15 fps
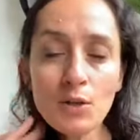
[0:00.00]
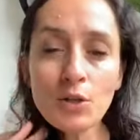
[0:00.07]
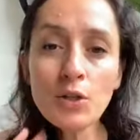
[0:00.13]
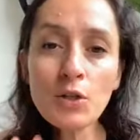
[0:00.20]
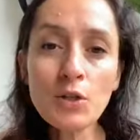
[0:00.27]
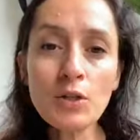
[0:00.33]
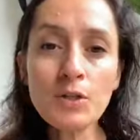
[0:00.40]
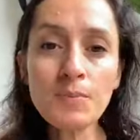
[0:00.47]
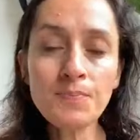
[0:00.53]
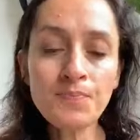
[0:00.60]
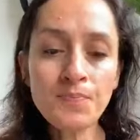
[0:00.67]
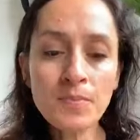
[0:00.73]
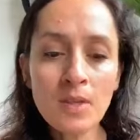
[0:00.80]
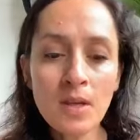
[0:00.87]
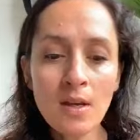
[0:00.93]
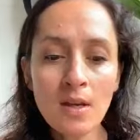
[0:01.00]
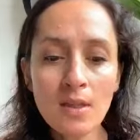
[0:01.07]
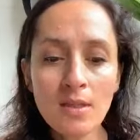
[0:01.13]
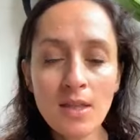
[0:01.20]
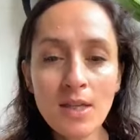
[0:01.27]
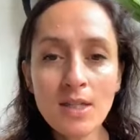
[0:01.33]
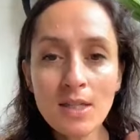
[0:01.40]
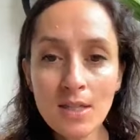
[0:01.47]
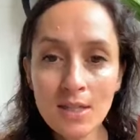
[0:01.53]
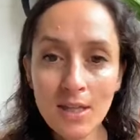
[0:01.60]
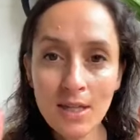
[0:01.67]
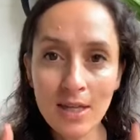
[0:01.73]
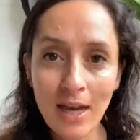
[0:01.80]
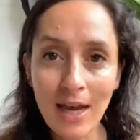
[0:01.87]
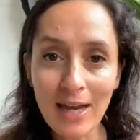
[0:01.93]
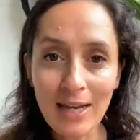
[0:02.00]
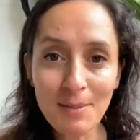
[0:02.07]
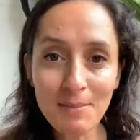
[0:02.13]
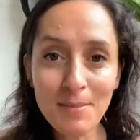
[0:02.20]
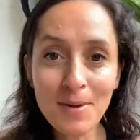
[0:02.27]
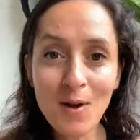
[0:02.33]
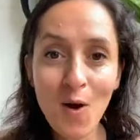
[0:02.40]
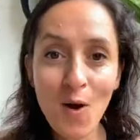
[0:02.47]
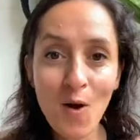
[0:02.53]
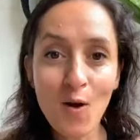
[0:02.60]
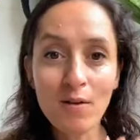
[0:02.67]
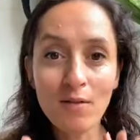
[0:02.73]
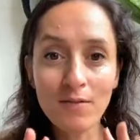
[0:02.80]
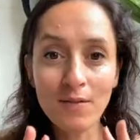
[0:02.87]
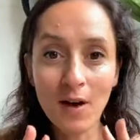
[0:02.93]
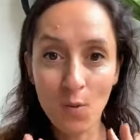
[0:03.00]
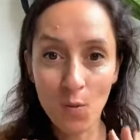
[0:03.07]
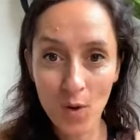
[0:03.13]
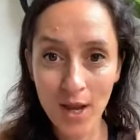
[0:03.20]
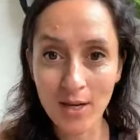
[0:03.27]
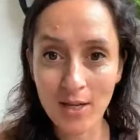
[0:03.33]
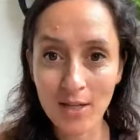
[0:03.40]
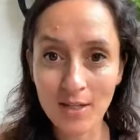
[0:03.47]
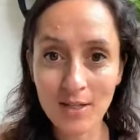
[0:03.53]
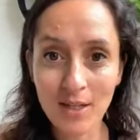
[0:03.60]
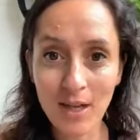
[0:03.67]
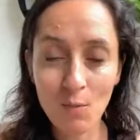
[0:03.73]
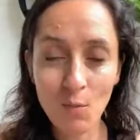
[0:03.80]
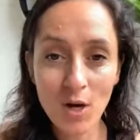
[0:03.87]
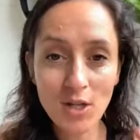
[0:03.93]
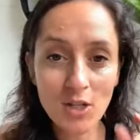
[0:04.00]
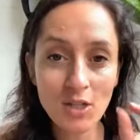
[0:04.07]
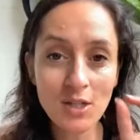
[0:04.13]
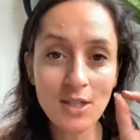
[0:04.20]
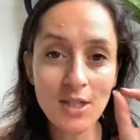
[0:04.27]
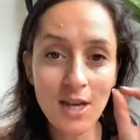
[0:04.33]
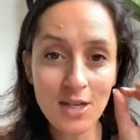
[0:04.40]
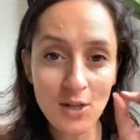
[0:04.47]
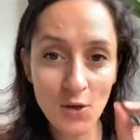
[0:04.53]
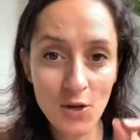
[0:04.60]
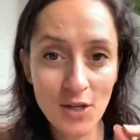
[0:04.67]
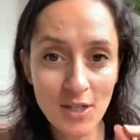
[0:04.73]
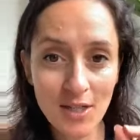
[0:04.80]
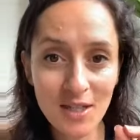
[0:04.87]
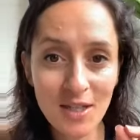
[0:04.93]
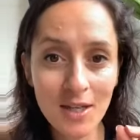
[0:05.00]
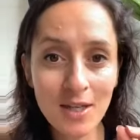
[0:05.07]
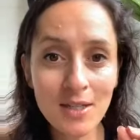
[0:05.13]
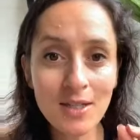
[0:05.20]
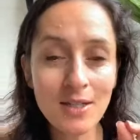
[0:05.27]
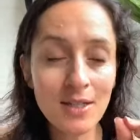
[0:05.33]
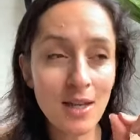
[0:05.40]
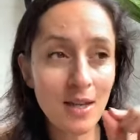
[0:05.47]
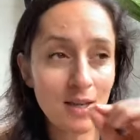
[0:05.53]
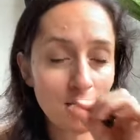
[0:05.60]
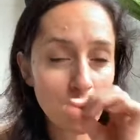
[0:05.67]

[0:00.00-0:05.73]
So this is a game of awareness, and once you start noticing this,